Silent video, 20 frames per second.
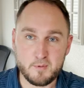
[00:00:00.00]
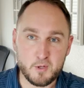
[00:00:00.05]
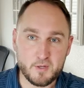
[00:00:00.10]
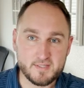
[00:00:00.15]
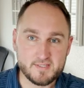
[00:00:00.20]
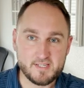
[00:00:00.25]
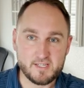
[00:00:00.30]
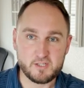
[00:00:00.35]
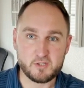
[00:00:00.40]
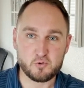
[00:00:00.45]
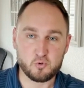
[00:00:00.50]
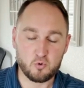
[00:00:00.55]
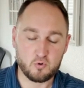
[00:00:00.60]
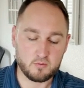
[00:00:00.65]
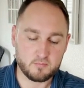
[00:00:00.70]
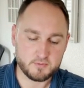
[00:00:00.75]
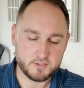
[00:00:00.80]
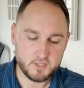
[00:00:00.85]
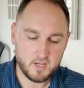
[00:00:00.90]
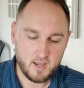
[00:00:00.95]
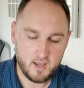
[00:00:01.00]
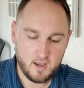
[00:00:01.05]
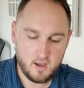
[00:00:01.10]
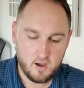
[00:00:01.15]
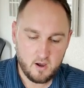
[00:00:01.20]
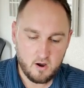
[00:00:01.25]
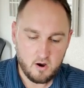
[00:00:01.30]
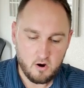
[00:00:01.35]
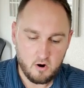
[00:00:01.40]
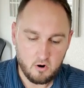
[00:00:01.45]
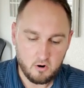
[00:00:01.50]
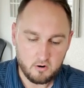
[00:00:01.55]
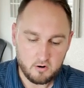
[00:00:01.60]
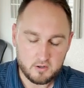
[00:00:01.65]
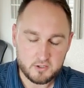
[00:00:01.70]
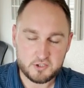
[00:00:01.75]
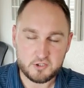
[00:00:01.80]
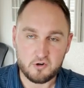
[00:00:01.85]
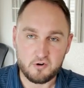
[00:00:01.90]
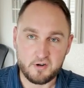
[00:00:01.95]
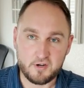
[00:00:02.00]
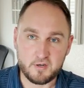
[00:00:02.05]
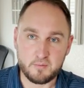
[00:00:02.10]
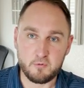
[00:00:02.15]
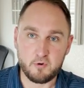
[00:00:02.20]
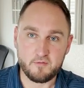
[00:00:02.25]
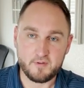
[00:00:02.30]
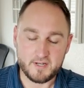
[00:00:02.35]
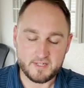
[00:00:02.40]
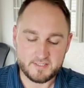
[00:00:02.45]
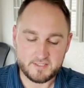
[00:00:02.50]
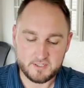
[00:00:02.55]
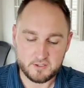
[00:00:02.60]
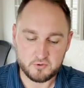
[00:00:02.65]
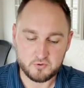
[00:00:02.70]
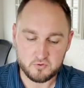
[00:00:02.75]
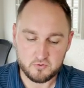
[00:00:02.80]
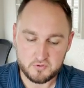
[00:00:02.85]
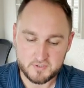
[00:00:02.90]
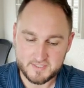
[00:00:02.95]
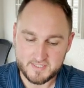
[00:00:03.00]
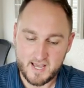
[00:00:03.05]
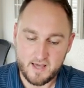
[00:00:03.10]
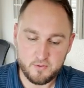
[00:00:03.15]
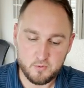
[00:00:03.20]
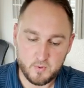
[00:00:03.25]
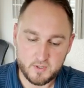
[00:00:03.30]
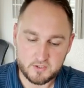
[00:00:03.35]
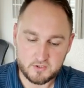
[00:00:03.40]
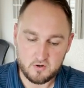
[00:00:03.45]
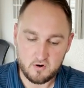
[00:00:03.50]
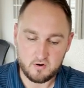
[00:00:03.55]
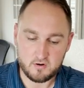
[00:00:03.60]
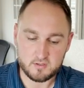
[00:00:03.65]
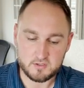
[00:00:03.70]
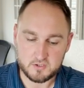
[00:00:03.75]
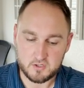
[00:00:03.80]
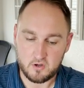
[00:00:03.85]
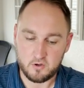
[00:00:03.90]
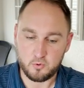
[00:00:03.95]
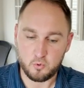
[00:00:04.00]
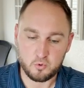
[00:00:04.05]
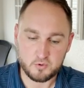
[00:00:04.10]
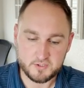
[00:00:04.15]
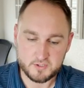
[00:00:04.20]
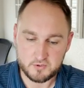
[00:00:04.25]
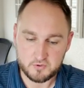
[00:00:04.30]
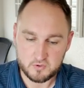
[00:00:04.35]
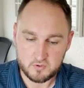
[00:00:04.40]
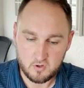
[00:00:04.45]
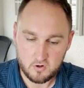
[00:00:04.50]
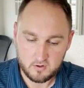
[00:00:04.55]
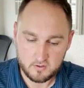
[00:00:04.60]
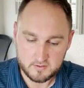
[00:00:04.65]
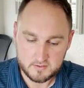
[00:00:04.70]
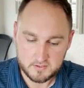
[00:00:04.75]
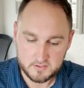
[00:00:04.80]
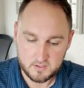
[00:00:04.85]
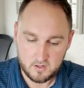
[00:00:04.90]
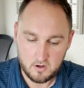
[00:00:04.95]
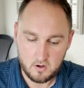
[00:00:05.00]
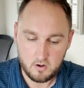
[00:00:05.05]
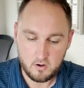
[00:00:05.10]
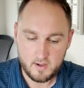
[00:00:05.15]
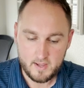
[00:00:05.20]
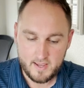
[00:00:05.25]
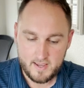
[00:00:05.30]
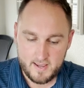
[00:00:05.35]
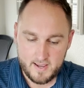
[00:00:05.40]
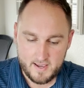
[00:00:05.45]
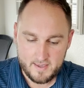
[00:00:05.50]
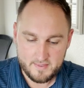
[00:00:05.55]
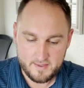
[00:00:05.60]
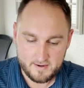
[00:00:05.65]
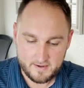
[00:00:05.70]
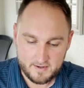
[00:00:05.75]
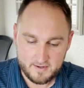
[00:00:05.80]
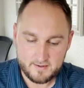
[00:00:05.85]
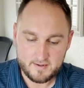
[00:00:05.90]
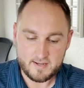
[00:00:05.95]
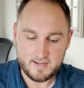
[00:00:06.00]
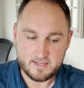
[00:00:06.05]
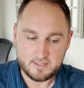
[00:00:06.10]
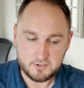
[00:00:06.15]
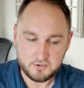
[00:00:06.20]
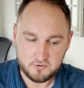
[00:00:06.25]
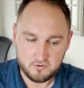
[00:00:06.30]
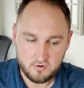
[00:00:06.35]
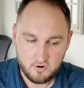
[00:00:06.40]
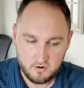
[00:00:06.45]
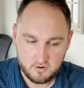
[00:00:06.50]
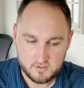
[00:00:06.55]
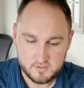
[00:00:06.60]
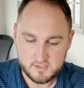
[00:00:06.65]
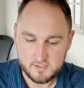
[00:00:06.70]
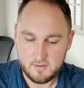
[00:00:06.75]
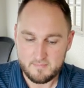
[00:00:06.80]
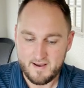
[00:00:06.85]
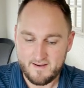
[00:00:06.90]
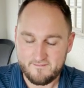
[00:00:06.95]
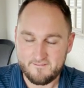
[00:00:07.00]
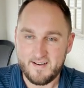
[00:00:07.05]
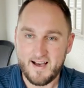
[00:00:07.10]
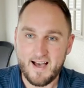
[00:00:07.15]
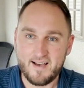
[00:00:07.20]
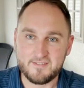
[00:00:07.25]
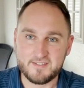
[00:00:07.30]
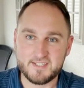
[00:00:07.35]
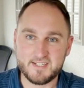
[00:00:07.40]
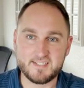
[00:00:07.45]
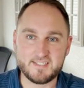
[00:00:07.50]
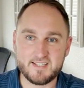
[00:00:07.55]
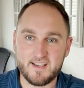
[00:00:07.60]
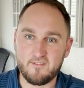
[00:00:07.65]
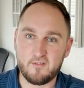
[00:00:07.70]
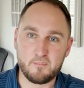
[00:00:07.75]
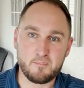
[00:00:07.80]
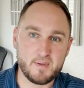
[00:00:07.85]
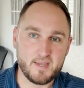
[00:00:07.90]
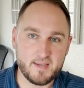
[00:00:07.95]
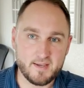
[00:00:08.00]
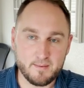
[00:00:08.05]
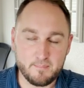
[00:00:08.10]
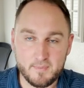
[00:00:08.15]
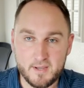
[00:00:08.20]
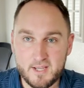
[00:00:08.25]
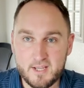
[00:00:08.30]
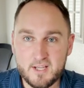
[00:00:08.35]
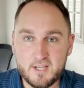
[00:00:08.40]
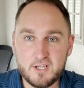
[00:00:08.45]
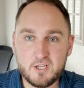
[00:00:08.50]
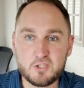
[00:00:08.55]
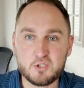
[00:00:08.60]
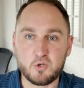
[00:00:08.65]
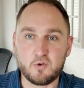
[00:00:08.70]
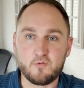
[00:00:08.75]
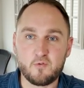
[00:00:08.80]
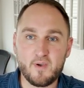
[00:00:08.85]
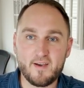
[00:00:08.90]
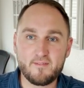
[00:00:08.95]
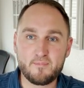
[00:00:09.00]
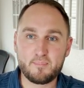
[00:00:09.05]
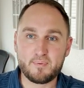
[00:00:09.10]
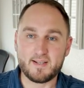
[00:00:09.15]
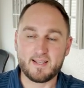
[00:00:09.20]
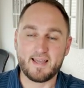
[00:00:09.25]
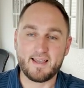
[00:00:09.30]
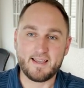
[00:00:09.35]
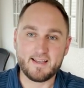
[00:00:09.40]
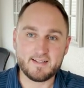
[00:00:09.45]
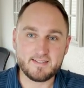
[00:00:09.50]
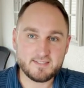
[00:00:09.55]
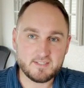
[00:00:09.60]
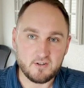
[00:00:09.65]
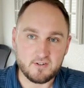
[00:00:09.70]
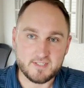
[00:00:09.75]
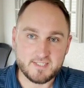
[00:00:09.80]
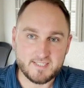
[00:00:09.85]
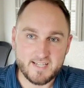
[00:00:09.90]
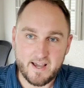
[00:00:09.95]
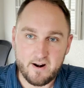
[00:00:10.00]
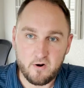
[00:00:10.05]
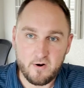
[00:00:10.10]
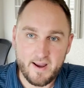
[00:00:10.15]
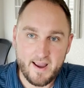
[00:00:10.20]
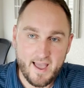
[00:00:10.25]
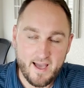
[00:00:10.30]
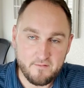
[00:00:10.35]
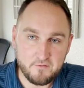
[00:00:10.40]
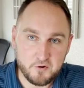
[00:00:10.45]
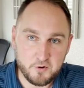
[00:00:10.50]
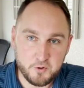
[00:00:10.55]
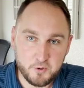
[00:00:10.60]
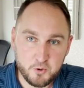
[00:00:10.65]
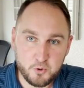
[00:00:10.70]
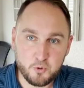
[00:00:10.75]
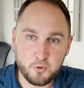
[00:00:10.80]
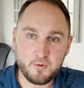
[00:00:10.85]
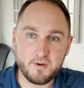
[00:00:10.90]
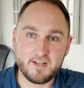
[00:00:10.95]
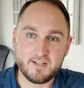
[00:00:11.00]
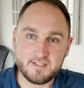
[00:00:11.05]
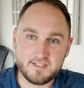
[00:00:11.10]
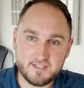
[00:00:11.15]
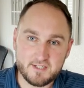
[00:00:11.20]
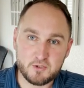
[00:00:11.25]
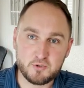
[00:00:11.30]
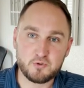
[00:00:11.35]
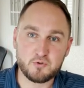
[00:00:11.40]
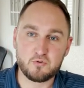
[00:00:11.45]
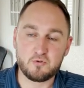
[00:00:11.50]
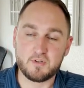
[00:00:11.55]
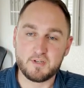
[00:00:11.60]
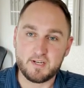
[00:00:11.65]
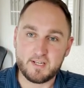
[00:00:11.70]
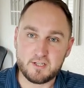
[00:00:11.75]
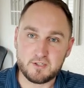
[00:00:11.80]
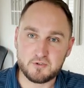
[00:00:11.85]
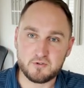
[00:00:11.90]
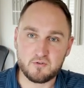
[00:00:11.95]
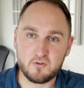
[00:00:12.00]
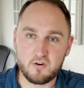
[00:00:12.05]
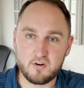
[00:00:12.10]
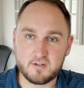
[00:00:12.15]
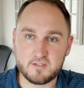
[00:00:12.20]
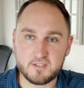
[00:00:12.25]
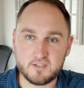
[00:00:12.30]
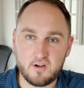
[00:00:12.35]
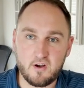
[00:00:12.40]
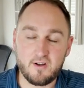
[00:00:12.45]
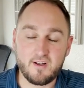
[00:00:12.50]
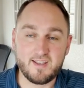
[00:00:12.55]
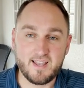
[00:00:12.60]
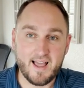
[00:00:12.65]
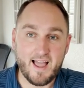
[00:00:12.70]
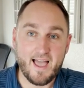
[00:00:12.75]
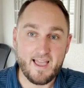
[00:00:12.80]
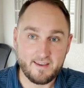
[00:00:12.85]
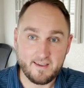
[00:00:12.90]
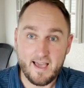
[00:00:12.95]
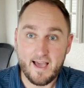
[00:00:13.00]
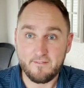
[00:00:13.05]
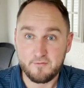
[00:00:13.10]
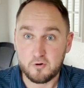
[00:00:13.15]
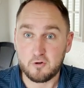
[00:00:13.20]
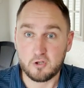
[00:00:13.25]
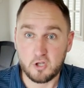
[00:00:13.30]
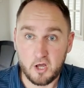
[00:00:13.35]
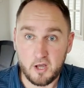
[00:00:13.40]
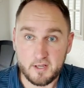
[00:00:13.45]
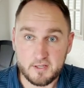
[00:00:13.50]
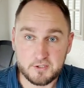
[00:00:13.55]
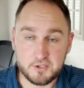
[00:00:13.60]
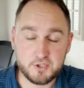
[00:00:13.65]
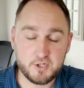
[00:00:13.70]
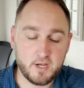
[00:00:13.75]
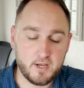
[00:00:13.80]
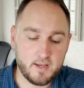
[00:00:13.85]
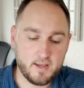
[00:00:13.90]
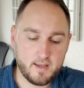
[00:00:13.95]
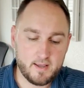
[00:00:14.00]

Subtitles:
You can see storms are starting to move into central Southwest Arkansas, north central Arkansas, and then into eastern Arkansas by 5, 6, 7 p.m. So if you have plans on Saturday afternoon in central and eastern Arkansas, like after lunch,